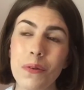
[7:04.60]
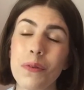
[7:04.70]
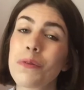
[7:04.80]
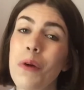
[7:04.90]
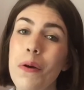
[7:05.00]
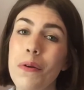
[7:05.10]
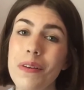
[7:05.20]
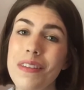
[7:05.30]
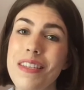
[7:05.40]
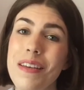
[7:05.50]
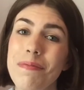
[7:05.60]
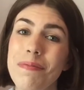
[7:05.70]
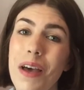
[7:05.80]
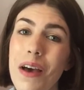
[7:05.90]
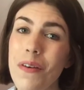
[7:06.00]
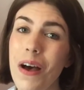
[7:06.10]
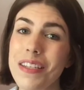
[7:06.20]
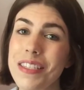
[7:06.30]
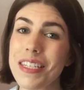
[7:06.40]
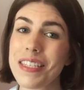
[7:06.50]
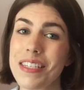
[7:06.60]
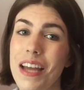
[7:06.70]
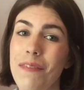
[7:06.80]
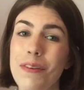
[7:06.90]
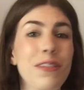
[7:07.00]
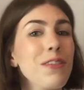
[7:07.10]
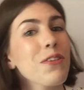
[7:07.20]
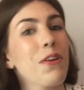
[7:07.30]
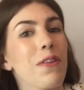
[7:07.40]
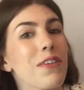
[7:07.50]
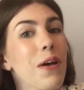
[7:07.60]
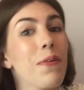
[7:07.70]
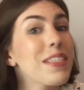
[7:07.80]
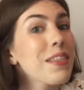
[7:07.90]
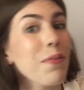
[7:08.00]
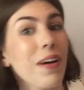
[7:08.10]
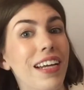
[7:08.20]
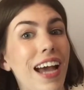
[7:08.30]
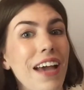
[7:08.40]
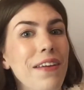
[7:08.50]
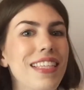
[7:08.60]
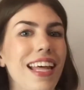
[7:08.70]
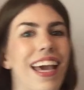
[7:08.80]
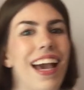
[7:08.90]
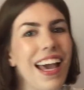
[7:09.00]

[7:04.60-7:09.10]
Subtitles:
rogues of Austen's novels, because you know there's always the one guy who's like